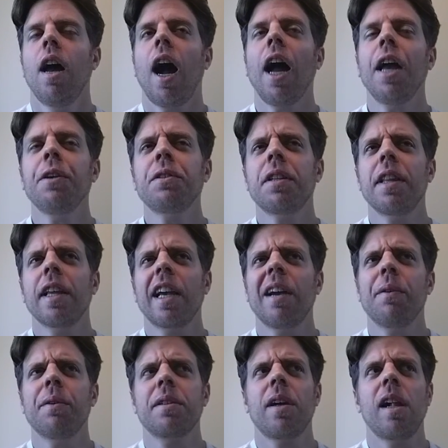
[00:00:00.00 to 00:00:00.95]
I used to think
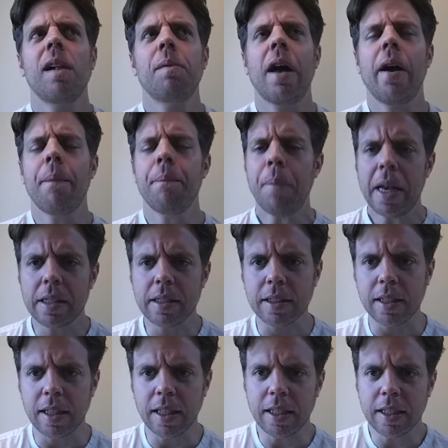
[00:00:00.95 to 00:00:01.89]
it was all about
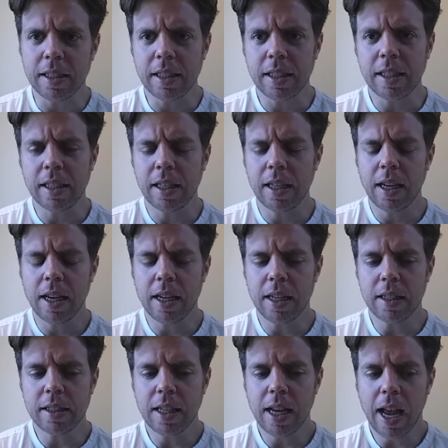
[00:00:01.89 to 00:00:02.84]
masculinity
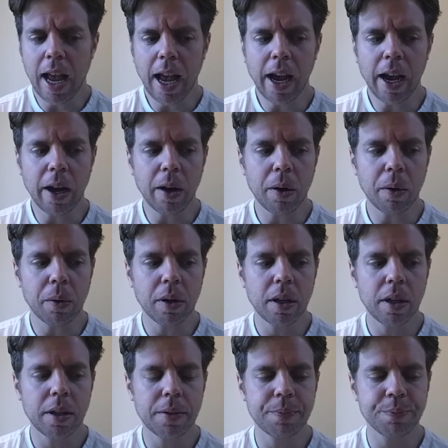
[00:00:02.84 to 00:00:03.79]
and how
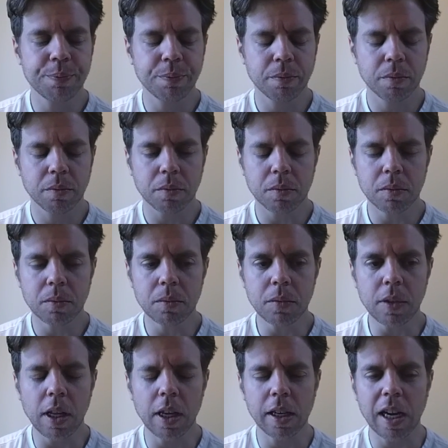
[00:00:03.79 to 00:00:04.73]

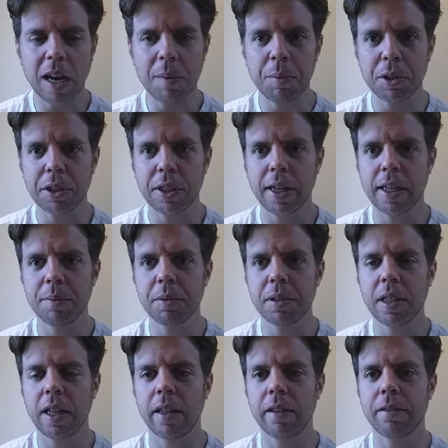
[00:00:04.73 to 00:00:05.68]
a guy portrayed
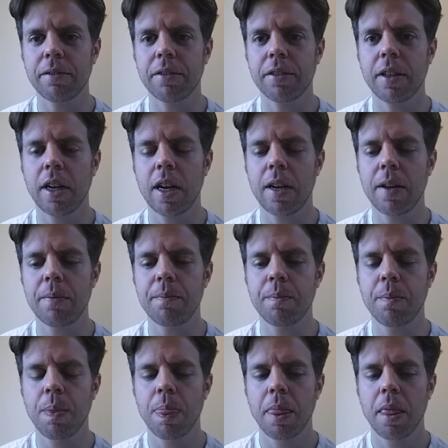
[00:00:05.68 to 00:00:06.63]
himself.
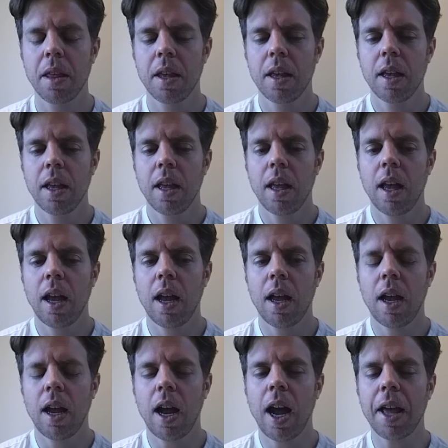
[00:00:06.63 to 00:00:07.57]

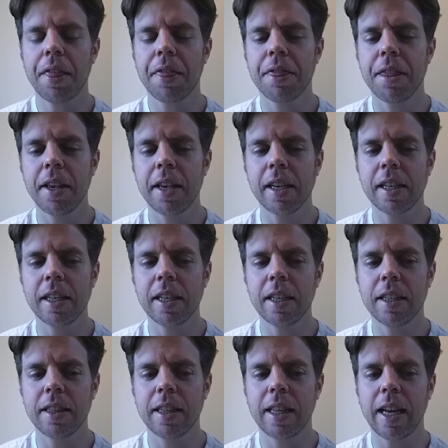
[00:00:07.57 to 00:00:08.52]
I
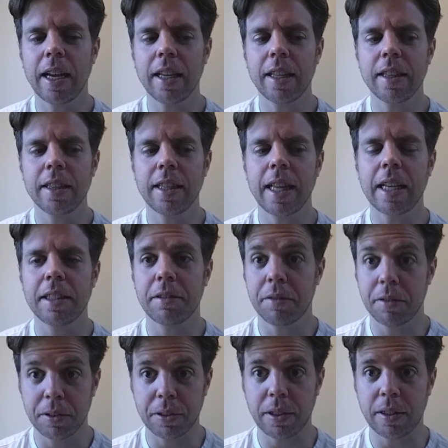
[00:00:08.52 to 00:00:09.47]
think that that's
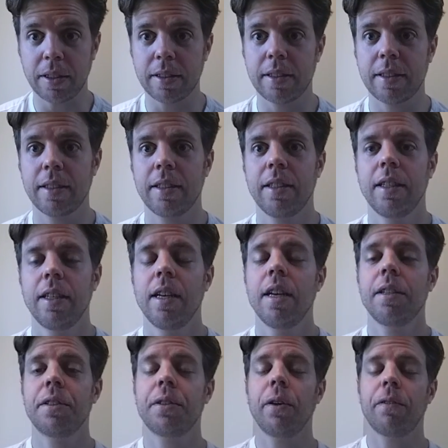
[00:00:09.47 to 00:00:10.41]
the result.
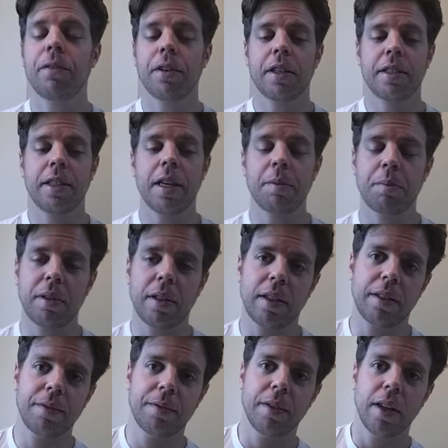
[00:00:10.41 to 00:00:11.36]
So, for
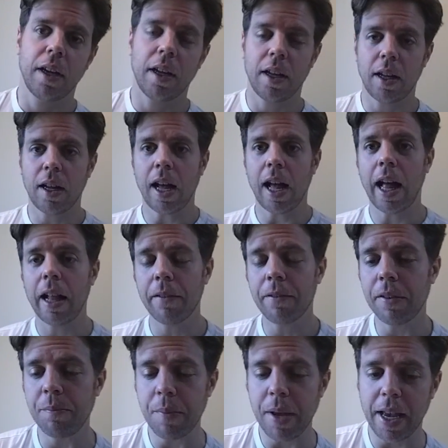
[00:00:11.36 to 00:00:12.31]
example,
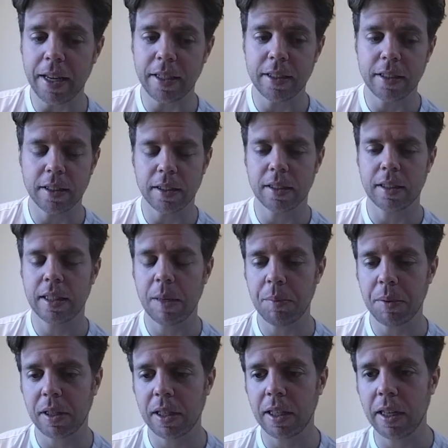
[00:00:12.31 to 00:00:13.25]
alpha men
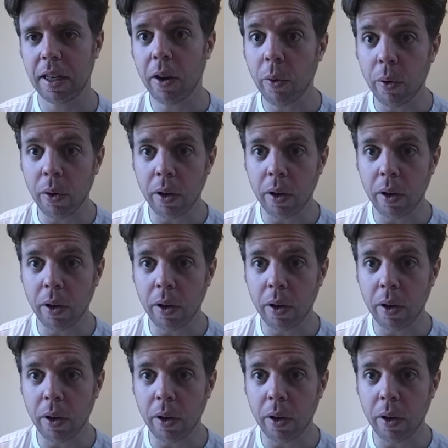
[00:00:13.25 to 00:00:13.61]
typically